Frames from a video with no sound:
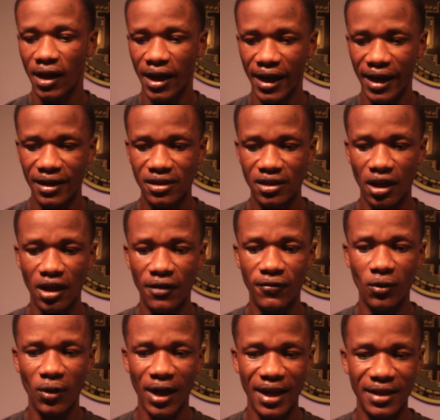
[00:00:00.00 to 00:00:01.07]
And if you
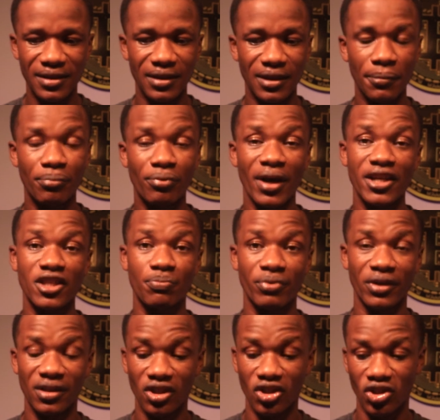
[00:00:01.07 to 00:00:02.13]
look at the price
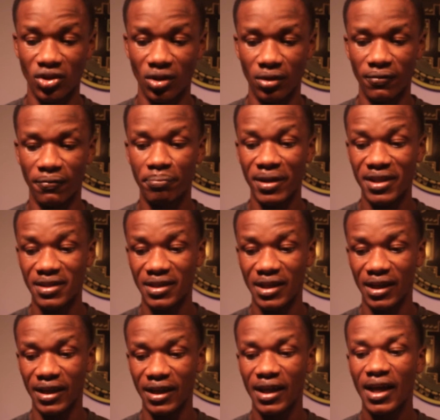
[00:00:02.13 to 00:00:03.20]
prediction,
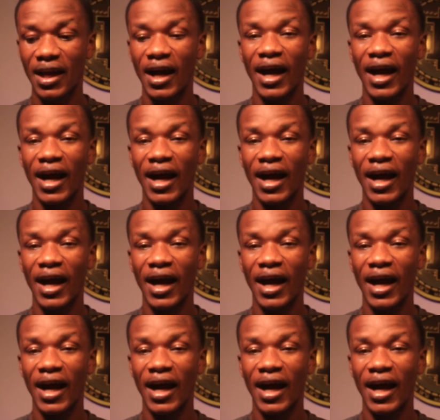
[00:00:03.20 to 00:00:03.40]
personally,